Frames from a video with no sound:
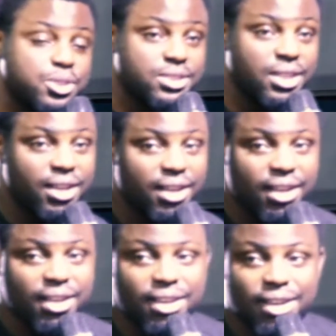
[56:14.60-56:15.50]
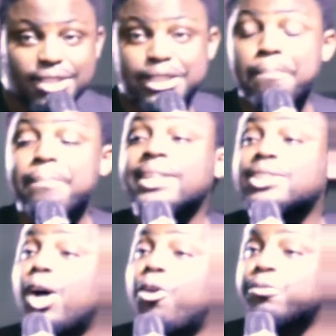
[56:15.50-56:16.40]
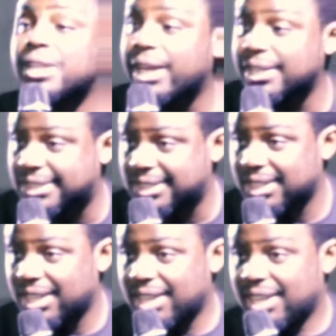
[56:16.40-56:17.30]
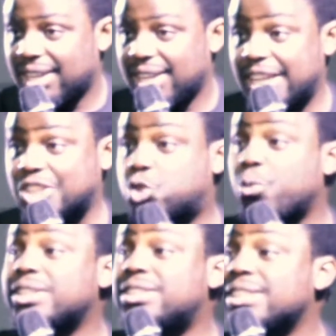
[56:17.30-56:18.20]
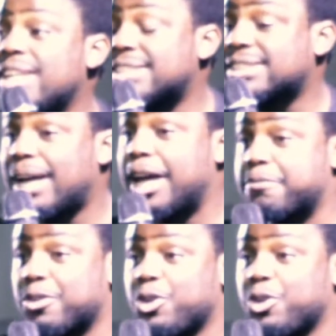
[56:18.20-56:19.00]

us, it's a matter of years. In 20 years' time,